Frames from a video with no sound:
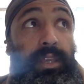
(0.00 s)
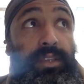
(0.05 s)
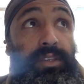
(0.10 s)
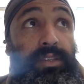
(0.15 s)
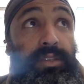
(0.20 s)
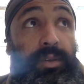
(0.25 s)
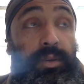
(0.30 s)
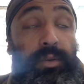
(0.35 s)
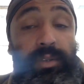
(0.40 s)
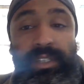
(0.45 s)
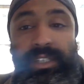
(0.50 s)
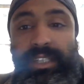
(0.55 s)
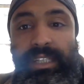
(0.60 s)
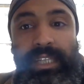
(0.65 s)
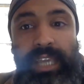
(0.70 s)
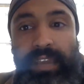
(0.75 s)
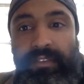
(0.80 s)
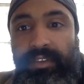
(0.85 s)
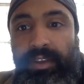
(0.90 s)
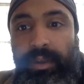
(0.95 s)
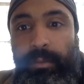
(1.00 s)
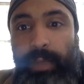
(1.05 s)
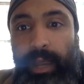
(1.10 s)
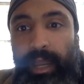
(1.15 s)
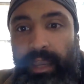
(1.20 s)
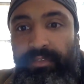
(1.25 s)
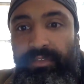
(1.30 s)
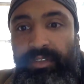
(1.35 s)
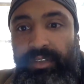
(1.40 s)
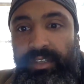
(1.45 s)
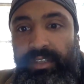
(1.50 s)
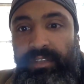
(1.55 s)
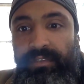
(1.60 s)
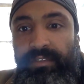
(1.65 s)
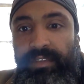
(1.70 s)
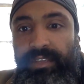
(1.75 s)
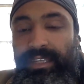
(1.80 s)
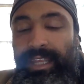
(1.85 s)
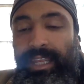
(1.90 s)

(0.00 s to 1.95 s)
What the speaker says: So just having a mindfulness of this,